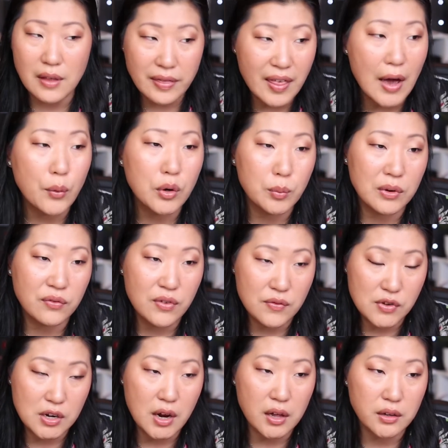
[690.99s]
That would have been
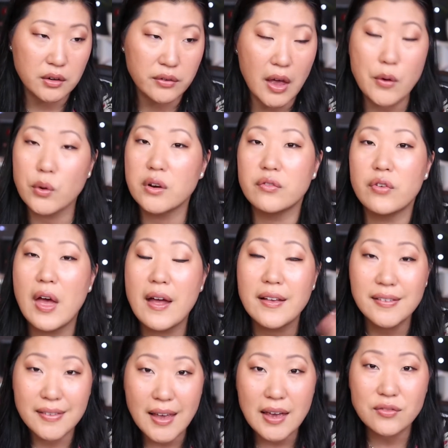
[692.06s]
$50. I would have
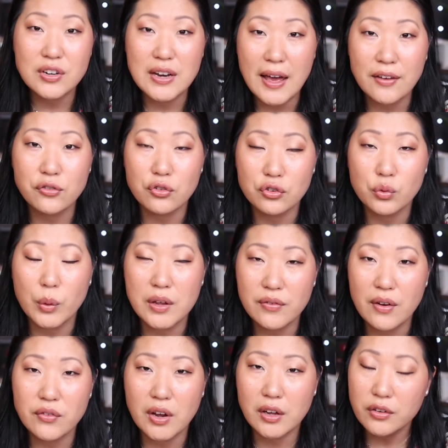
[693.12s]
saved an extra
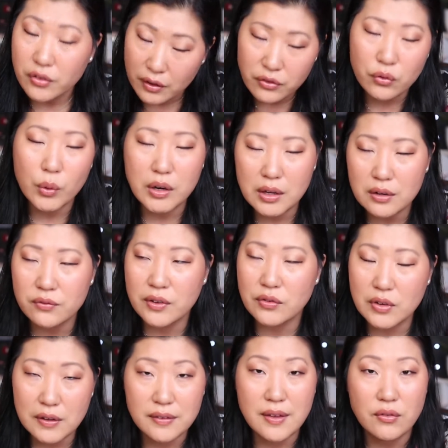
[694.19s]
$25 because 20 and 50
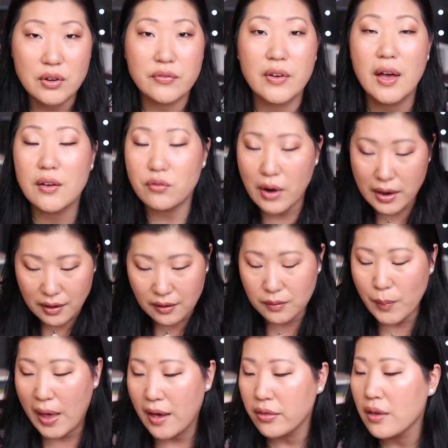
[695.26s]
is 75, right? Because
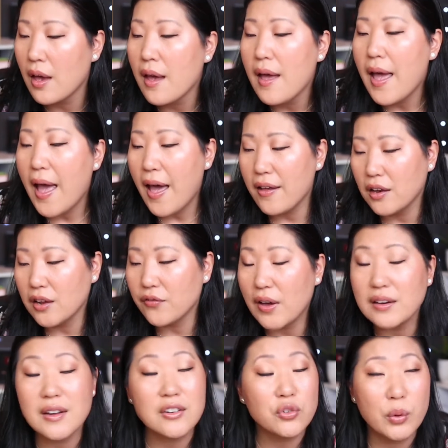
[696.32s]
math. And if I'd
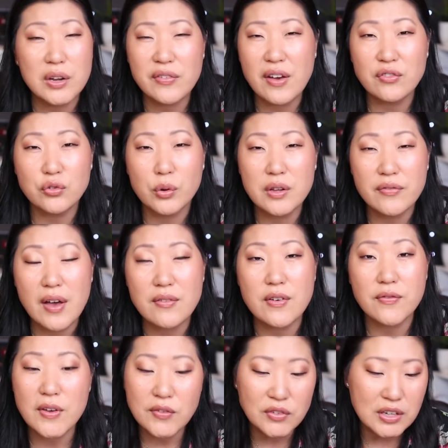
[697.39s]
done 25 and 25 at
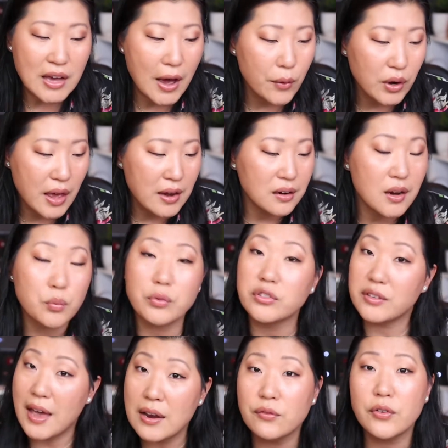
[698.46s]
50, I would have ended up with
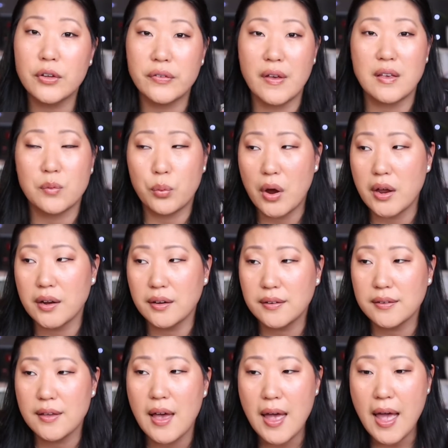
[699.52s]
10 full-size
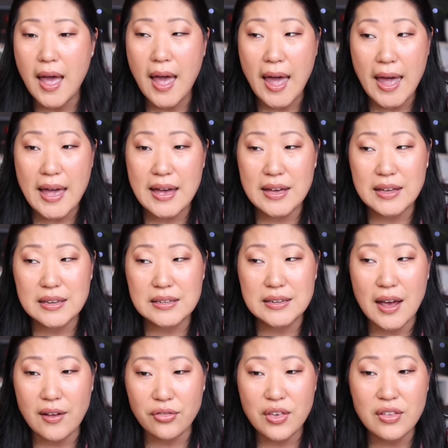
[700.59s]
products. And
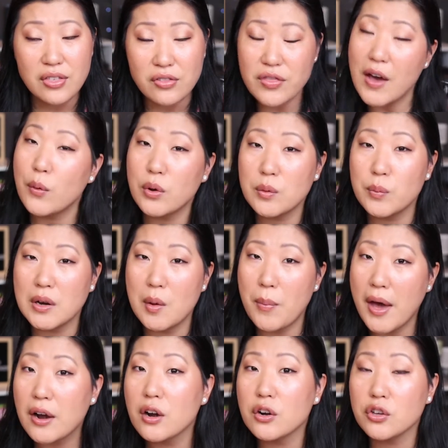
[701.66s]
I think that that would have been a
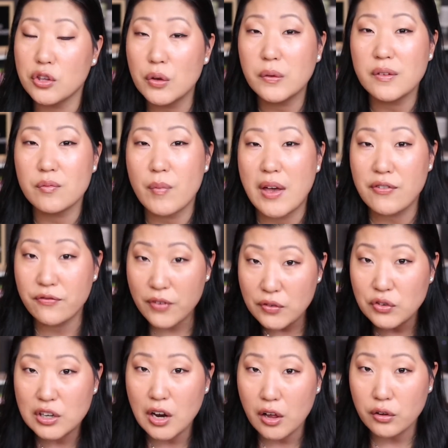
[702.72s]
better use of my
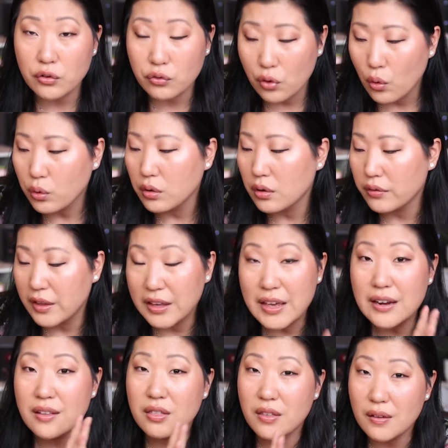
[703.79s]
$50 total than
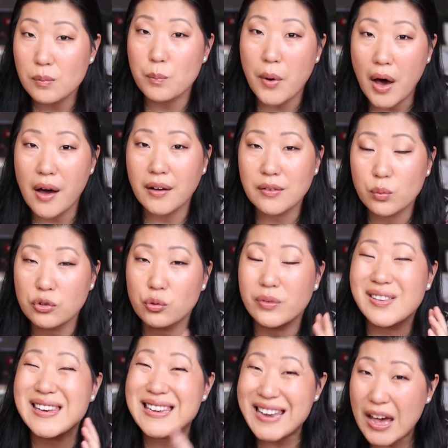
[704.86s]
getting this box, which was
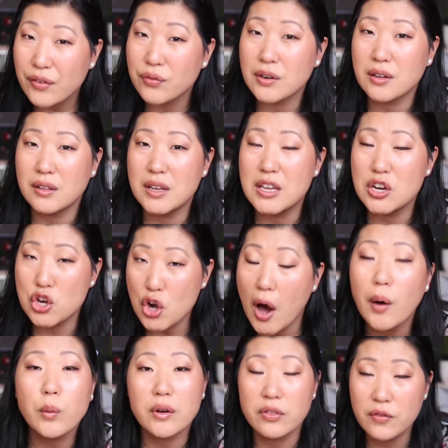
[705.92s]
definitely
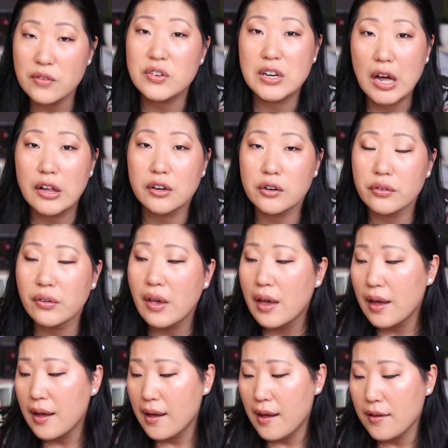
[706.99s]
not worth $50.
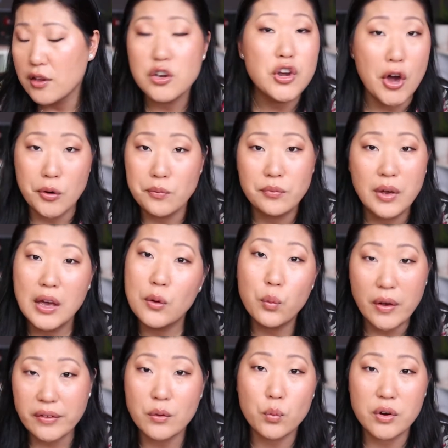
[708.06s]
No, it
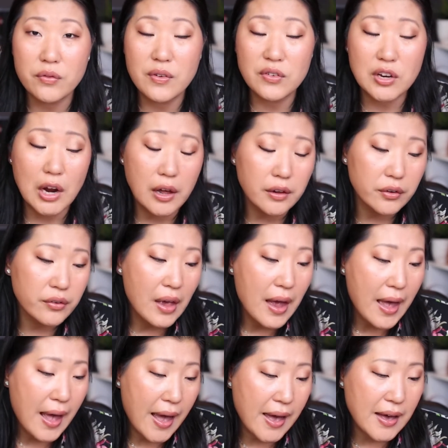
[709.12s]
wasn't worth $50.
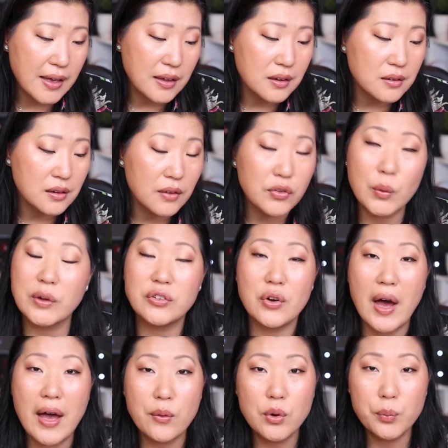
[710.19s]
And if you want to,
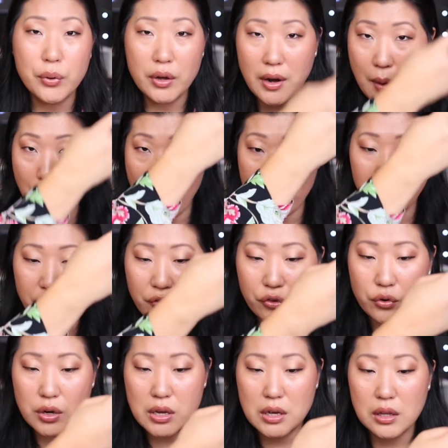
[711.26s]
I will put up on the
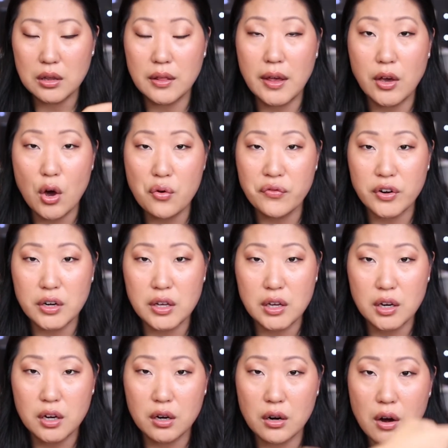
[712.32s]
screen, like over
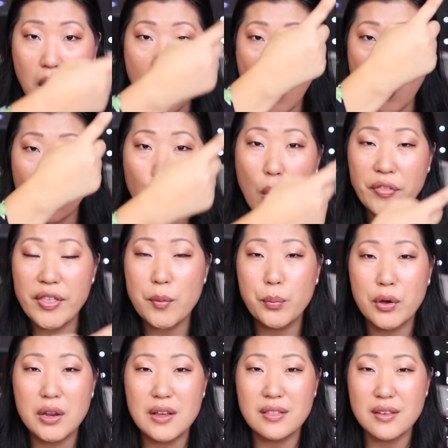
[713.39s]
here, what they
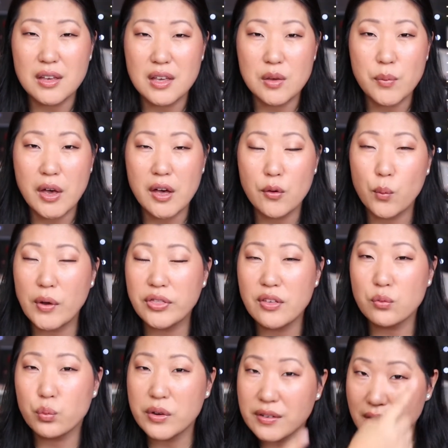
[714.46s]
put in the email, what the
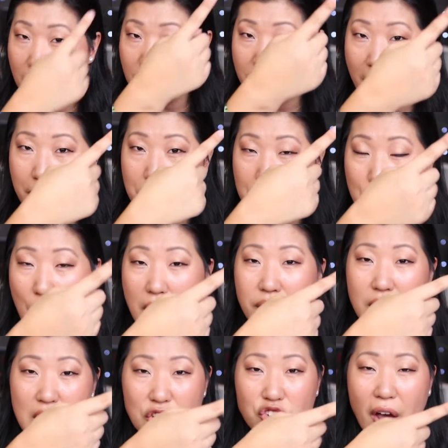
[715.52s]
retail value of
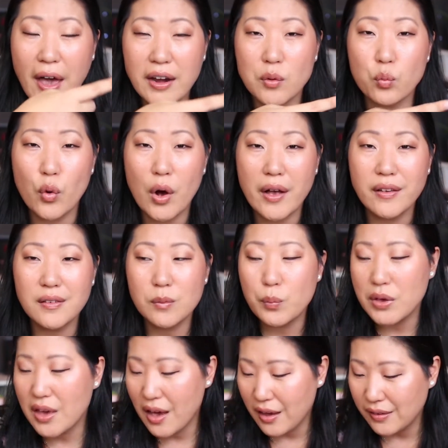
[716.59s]
each item was,
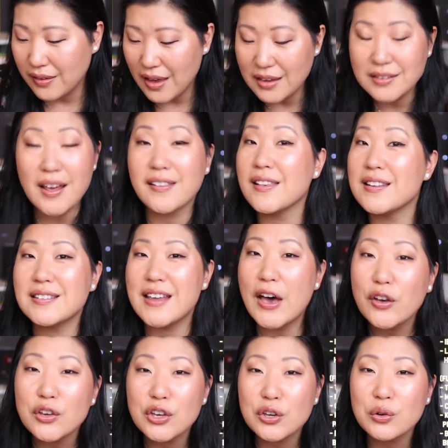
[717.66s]
because it doesn't tell
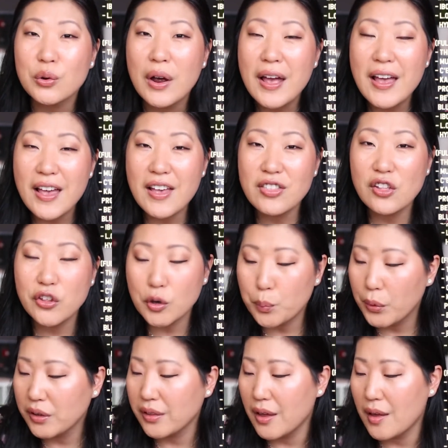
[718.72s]
you in the little
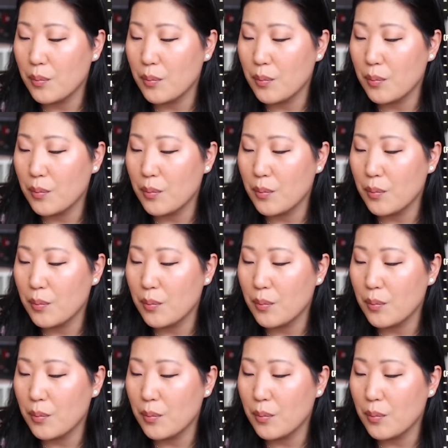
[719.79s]
booklet.